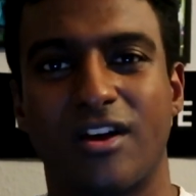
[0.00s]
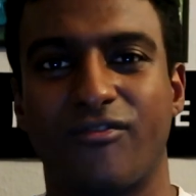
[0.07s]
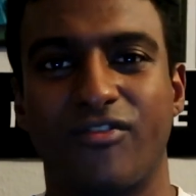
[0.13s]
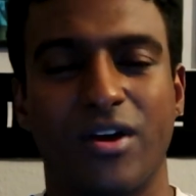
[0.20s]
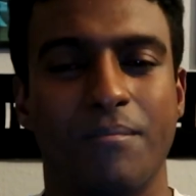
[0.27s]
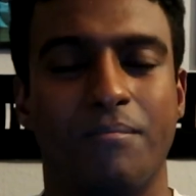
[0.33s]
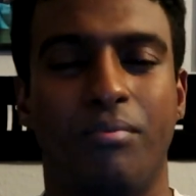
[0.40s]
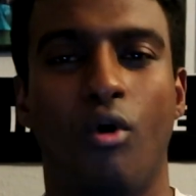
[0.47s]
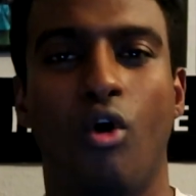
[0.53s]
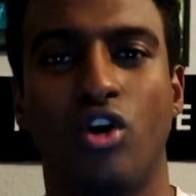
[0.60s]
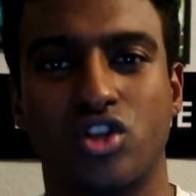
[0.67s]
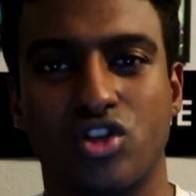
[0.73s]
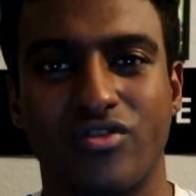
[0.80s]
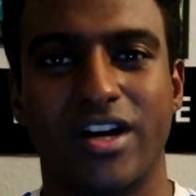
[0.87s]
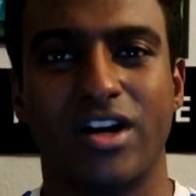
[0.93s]
I think
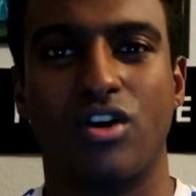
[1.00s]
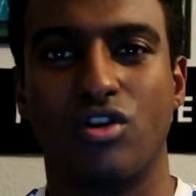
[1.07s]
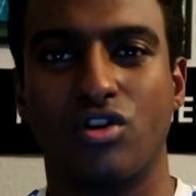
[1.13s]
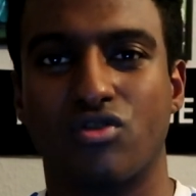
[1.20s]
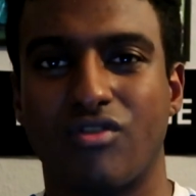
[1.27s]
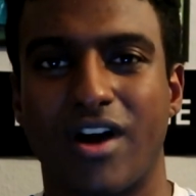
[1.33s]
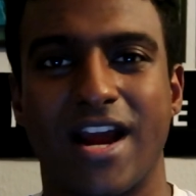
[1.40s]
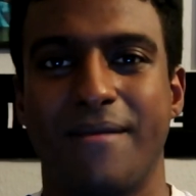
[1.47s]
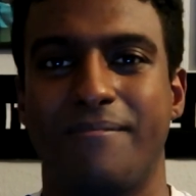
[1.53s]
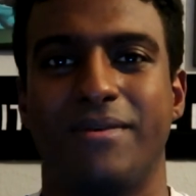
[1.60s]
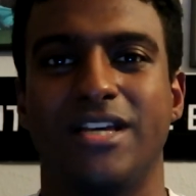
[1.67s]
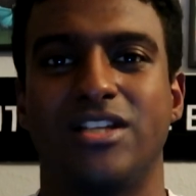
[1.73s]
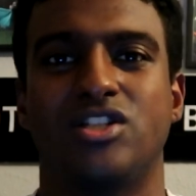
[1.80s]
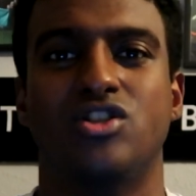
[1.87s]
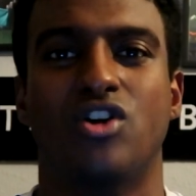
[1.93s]
bordering on great, but
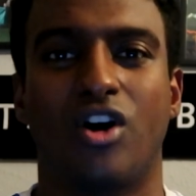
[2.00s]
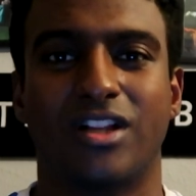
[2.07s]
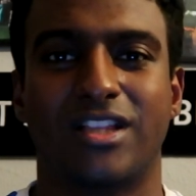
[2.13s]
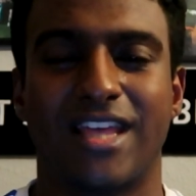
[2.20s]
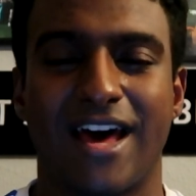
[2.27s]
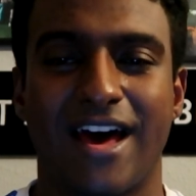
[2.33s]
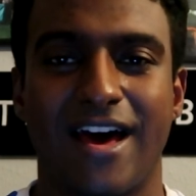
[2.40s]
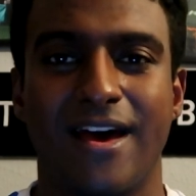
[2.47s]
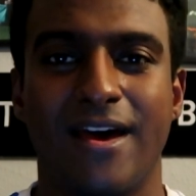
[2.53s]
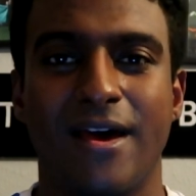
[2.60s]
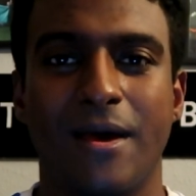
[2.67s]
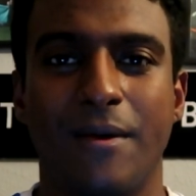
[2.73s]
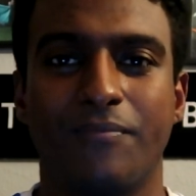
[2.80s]
he's not there.